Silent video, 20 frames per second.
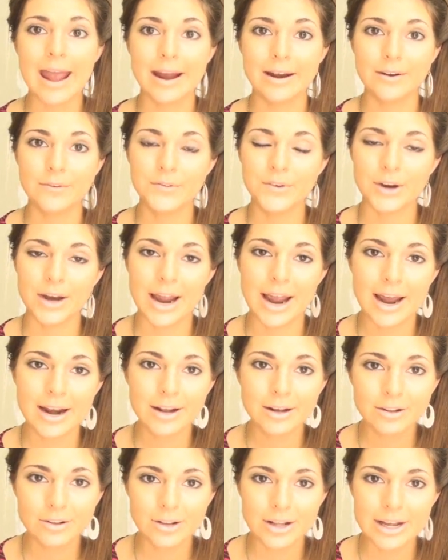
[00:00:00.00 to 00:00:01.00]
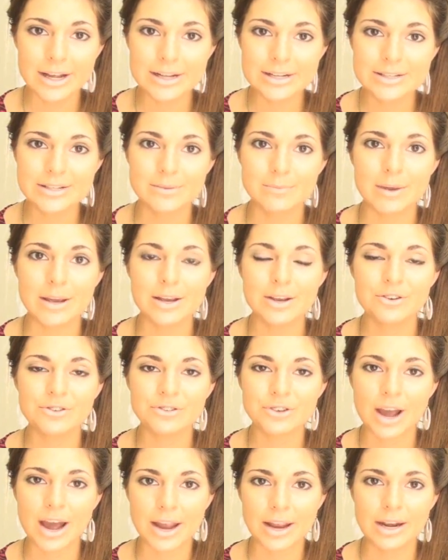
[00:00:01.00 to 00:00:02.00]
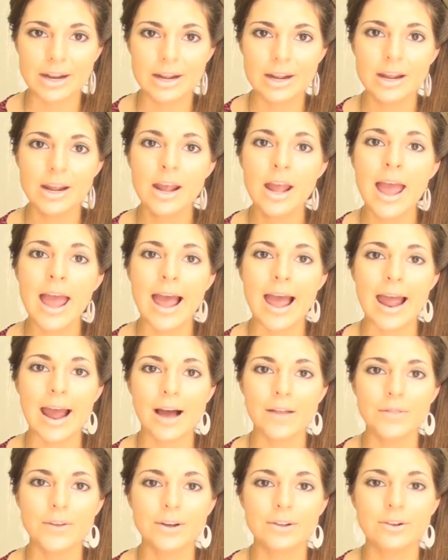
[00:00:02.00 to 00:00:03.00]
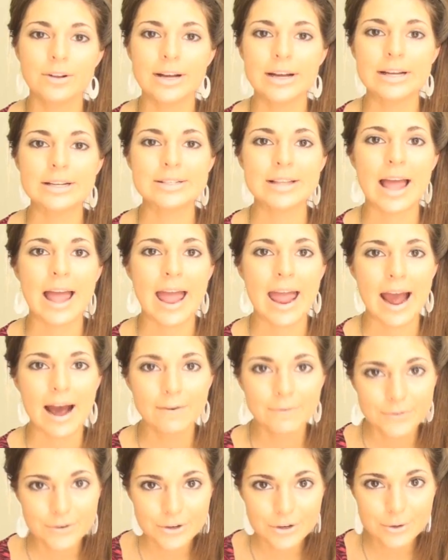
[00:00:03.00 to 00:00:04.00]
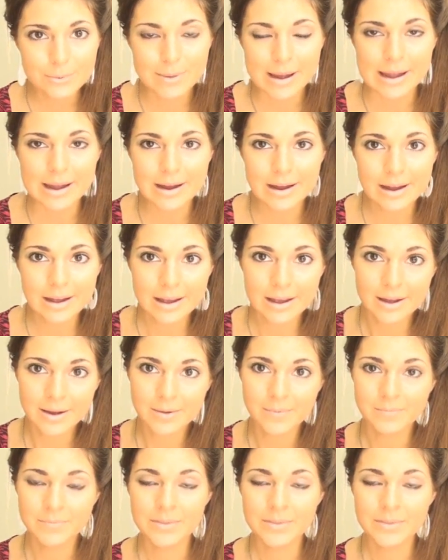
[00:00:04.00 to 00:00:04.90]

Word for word: And if you're adding glaze to make it shiny, add the glaze after you bake.